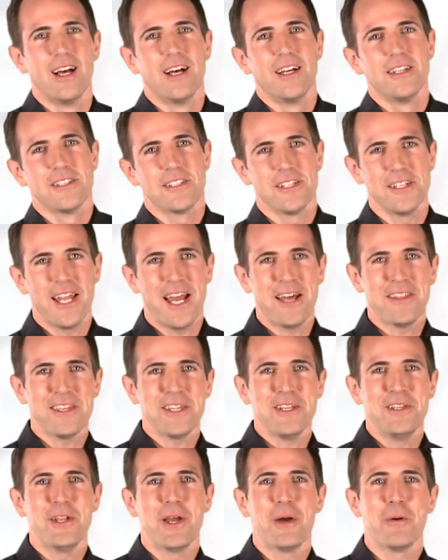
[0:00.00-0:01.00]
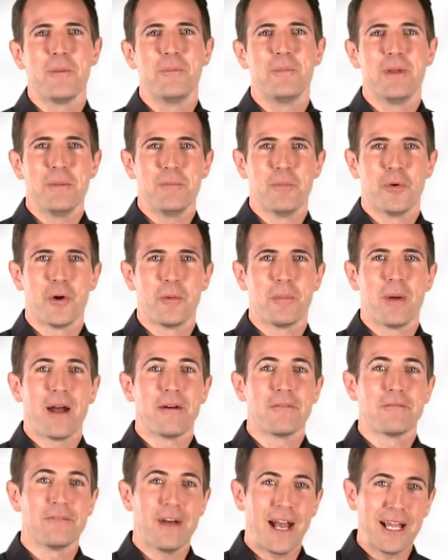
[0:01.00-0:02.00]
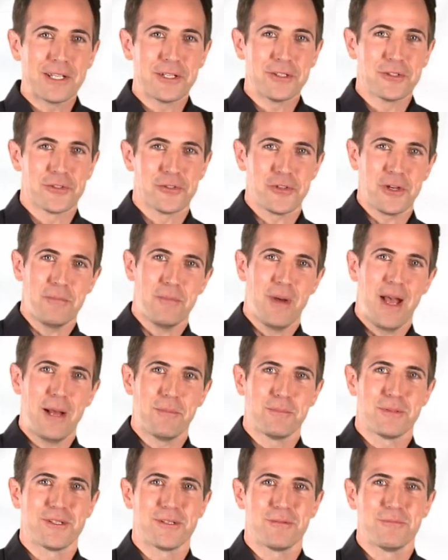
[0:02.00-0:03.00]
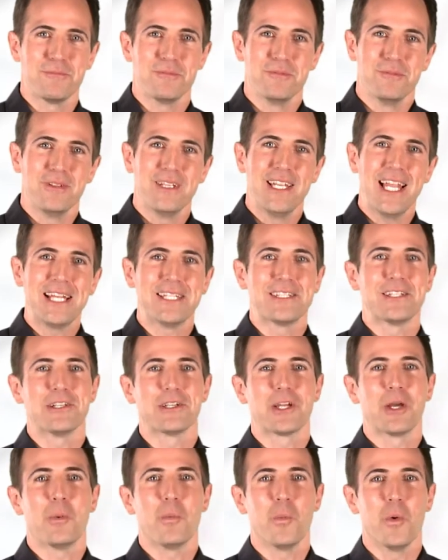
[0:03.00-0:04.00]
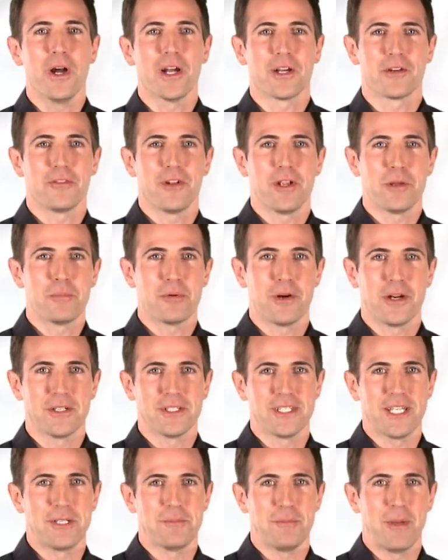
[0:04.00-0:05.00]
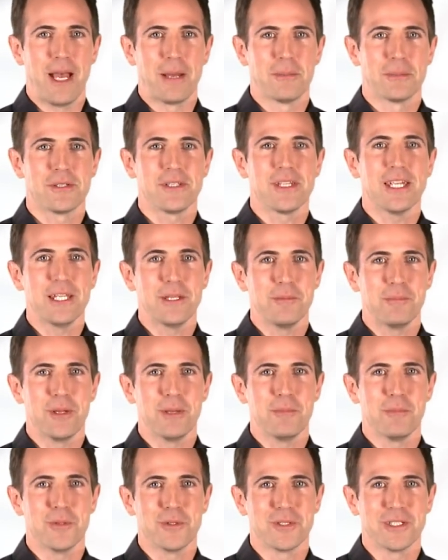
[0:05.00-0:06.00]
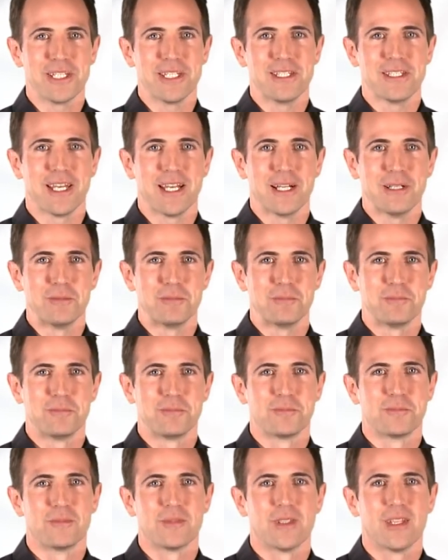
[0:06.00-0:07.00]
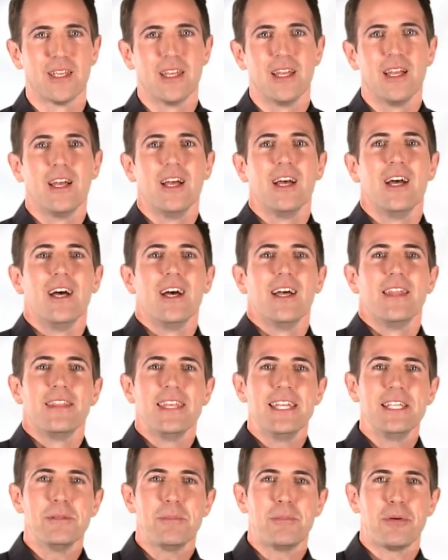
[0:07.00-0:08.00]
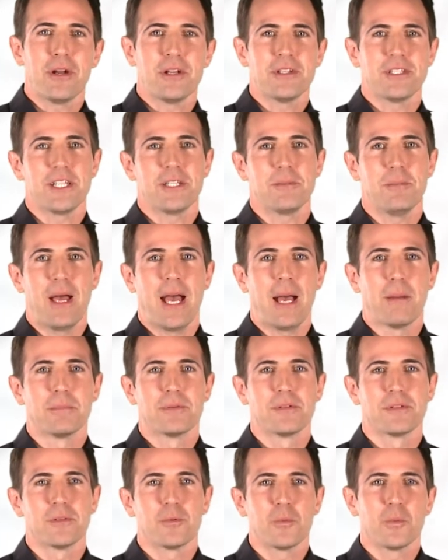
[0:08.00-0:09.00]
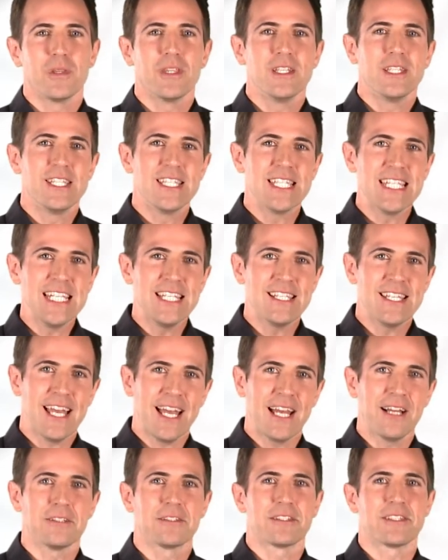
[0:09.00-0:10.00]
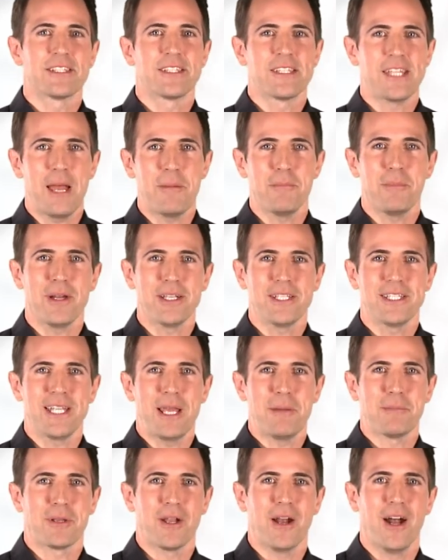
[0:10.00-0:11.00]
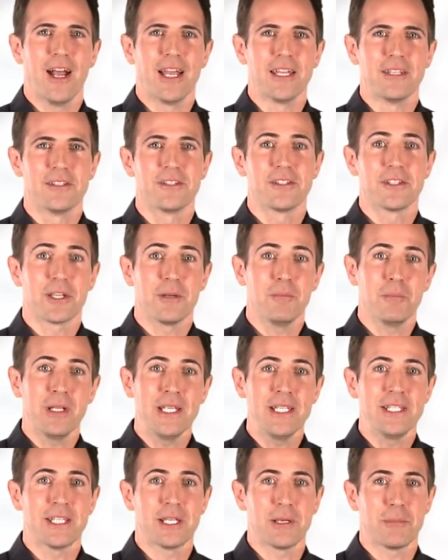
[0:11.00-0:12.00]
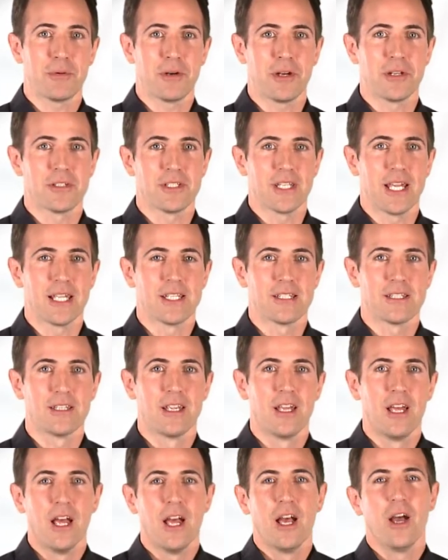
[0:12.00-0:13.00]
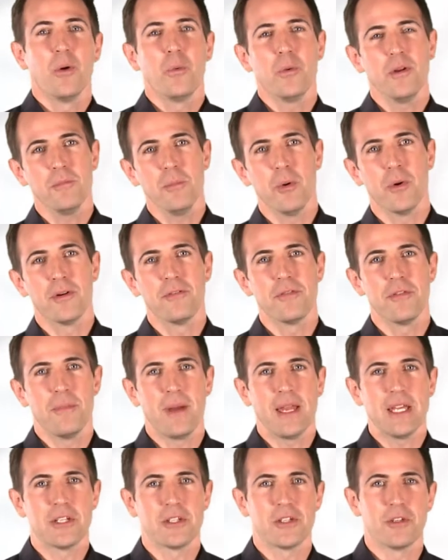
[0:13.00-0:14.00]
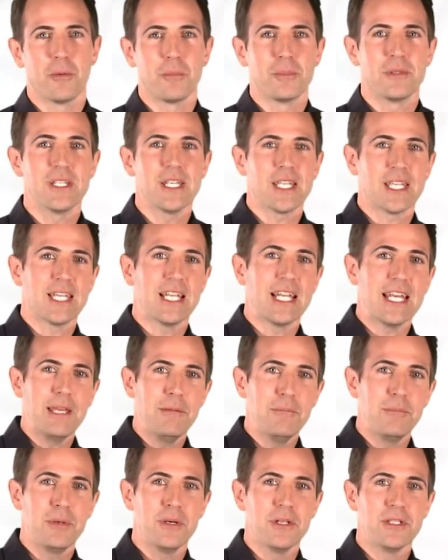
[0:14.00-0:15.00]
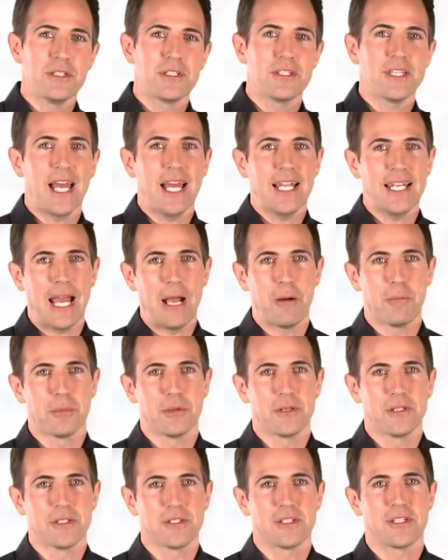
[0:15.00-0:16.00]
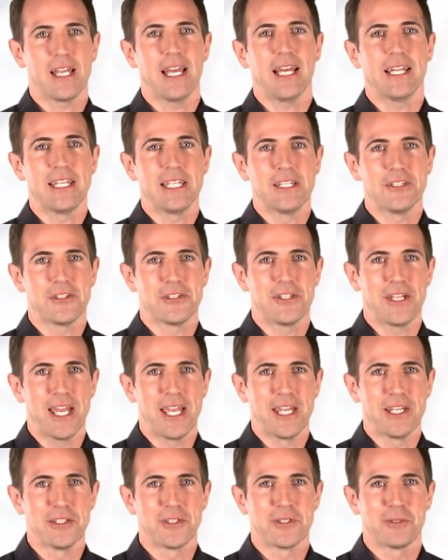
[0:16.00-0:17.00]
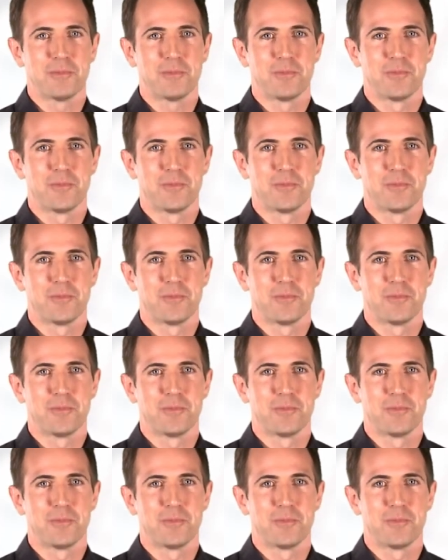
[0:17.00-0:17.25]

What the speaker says: So now that you know a bit more about value stream maps, let's look at workflow process maps in a bit more detail. These are process maps with a detailed step-by-step guide to completing a process, with more information on particular inputs and outputs at each stage.